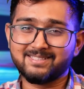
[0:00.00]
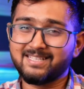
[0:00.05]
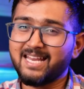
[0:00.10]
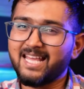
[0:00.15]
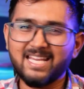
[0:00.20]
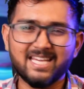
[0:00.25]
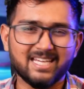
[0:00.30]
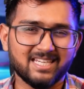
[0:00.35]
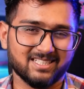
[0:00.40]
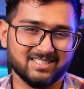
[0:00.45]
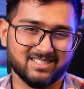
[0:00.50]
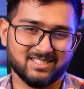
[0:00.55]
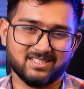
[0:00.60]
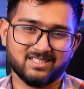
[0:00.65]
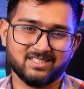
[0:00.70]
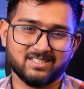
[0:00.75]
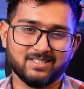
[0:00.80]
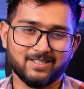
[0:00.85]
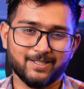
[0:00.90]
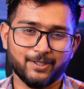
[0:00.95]

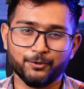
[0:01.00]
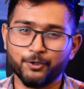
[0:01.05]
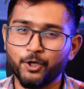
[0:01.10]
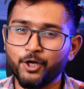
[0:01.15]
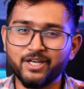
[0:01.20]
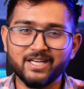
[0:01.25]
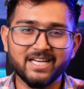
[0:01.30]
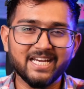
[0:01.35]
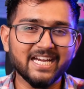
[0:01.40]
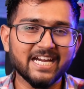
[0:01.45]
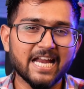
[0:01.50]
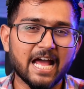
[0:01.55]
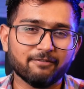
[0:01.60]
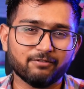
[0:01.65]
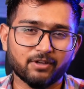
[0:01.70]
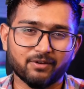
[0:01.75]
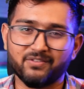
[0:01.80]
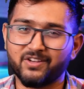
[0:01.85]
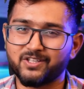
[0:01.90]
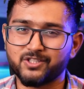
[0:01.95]
Nahi, you don't need
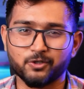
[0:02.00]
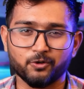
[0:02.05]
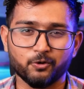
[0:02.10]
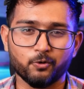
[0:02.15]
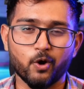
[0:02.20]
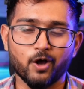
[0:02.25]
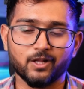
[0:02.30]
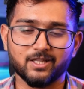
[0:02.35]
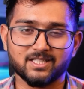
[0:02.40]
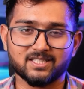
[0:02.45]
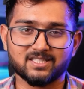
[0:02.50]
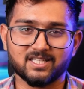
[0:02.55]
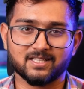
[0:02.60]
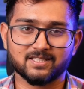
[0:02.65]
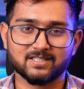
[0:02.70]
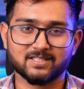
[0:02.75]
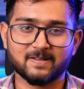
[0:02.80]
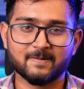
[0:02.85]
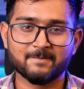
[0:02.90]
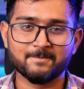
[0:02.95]
After Effects to do all these
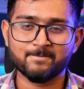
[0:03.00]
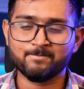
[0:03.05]
things.